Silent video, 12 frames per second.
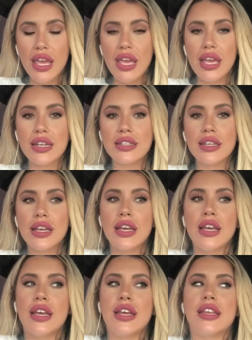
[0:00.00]
And
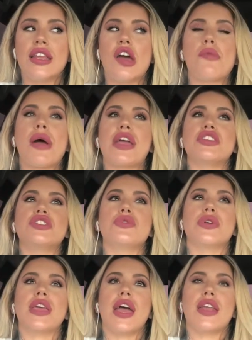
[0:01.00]
now, mind you,
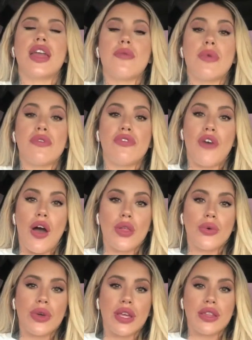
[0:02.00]
again, I've been
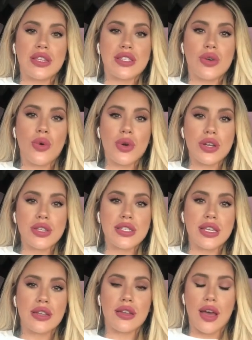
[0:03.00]
following this horse
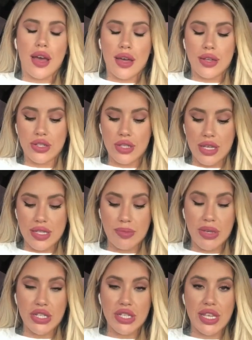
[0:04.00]
and as
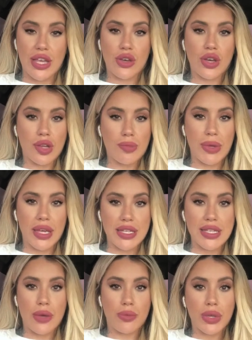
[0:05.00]
much as I could,
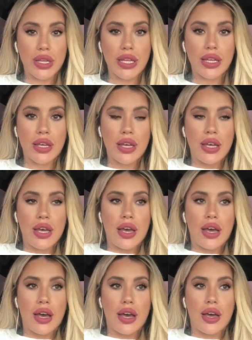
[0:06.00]
because I really,
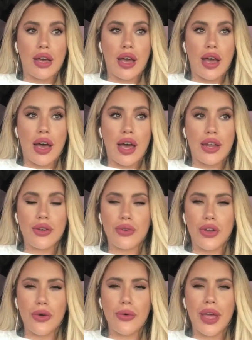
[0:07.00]
I don't
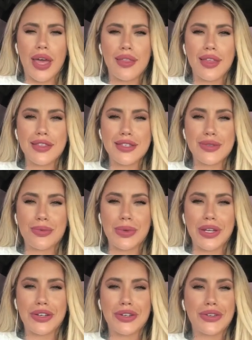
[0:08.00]
know, I had like this
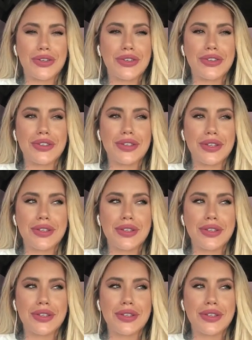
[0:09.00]
weird